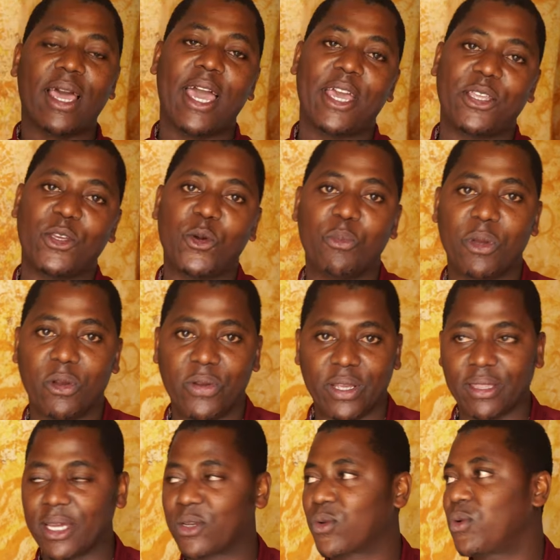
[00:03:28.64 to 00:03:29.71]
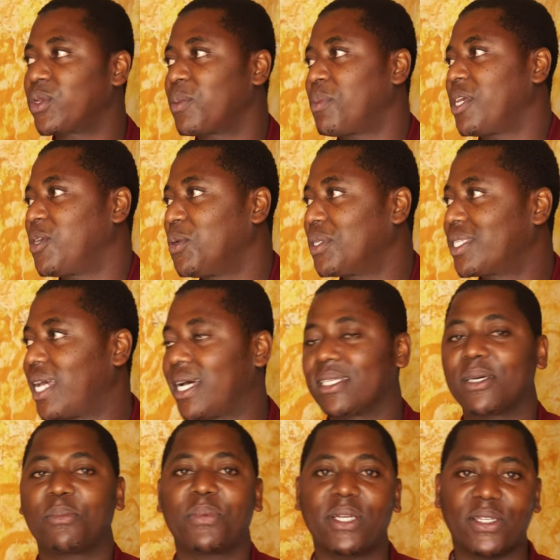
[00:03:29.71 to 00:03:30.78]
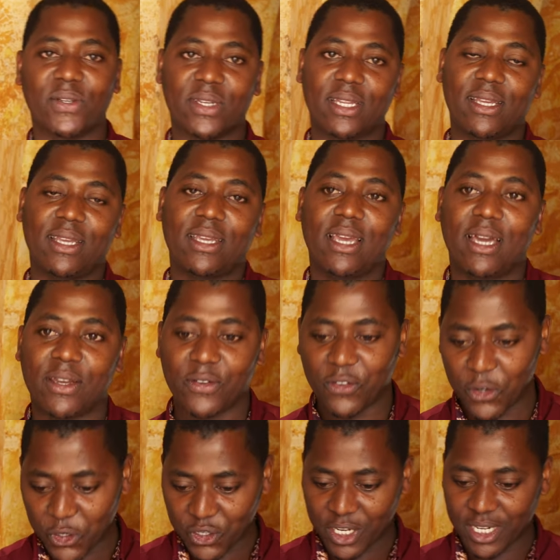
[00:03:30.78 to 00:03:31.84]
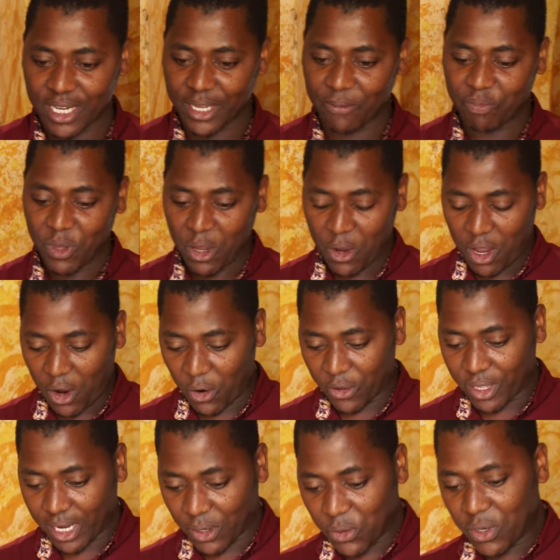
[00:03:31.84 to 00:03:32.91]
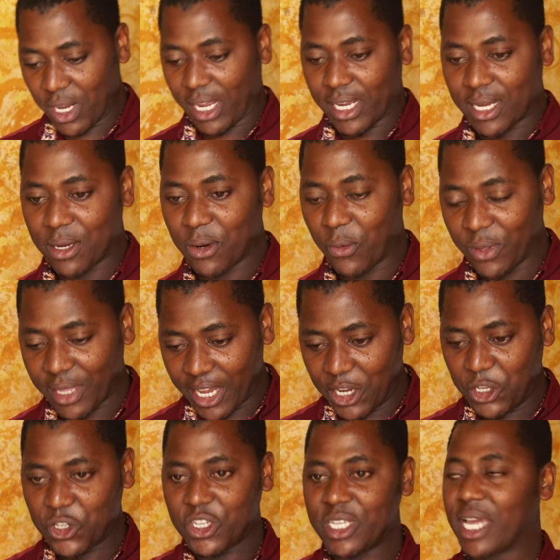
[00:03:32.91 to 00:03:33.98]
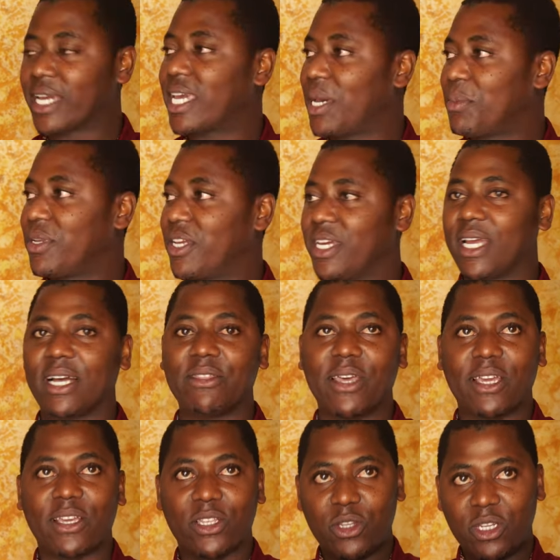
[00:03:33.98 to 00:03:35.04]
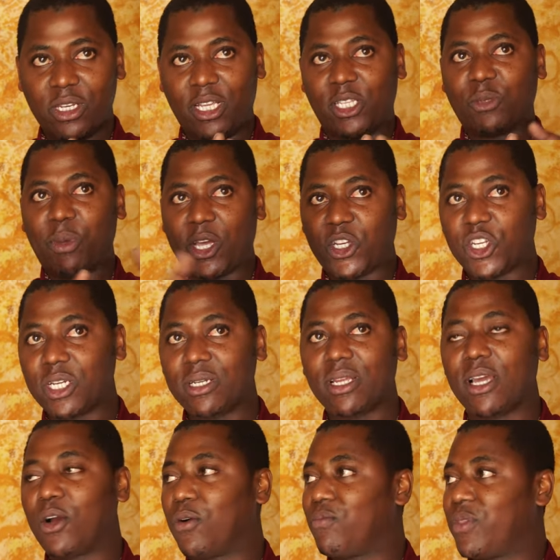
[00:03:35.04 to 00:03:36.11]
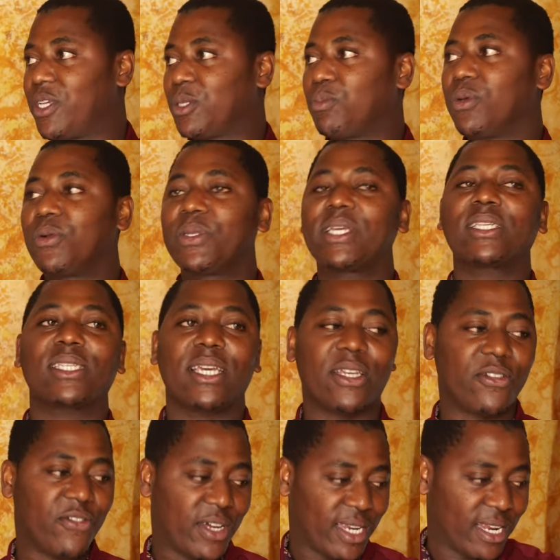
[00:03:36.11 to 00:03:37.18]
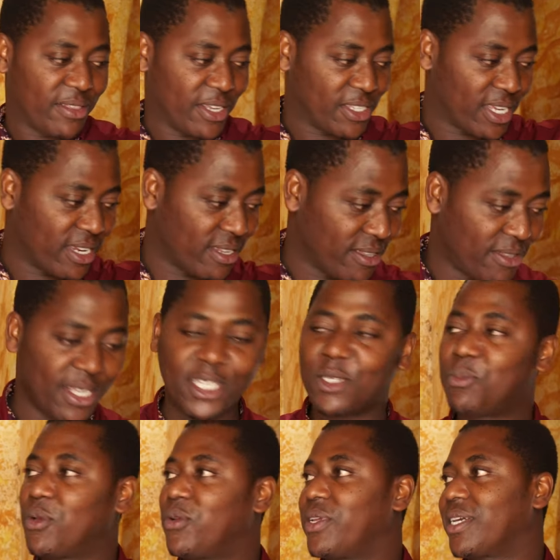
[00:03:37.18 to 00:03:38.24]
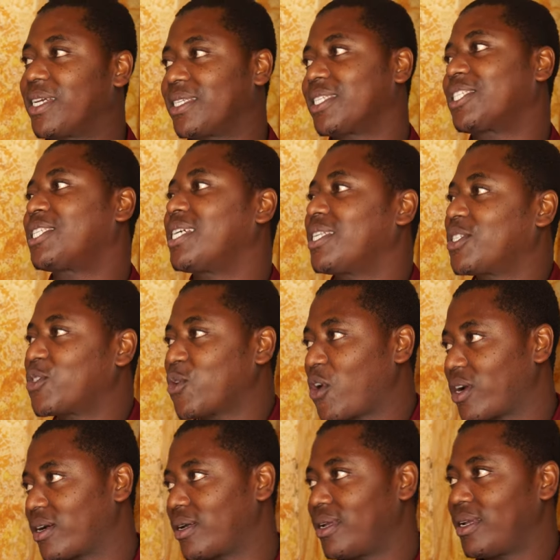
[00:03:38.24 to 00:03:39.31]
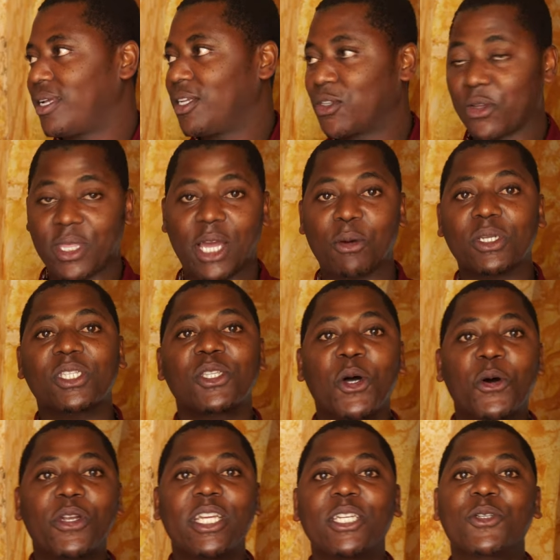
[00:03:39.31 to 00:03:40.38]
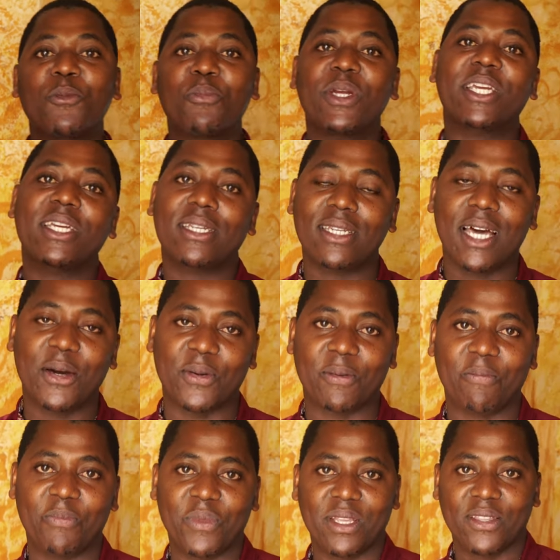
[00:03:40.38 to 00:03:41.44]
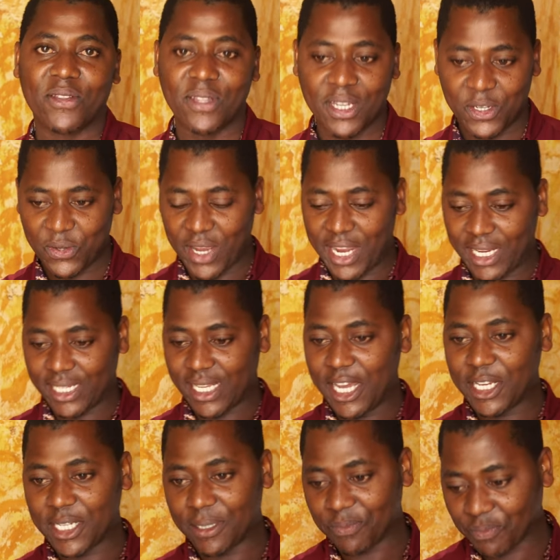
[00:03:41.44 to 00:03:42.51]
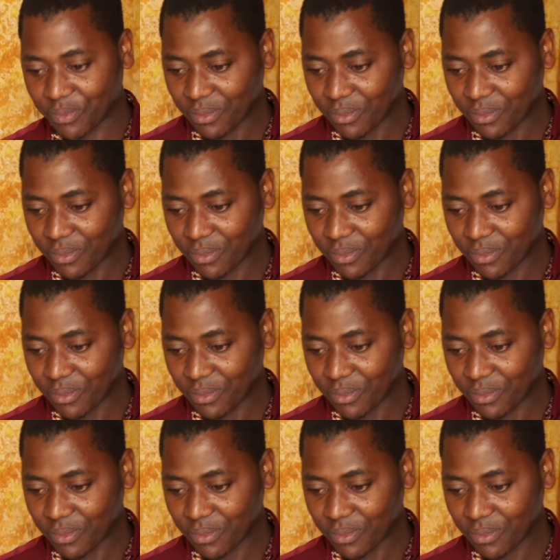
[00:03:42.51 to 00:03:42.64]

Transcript: a new building that could be used as a prison. Unfortunately, or the good luck, when the engineer came in here, they did inspection of these buildings, and finally they said, this building is still strong. So there was no need to break it down. So that's why he said,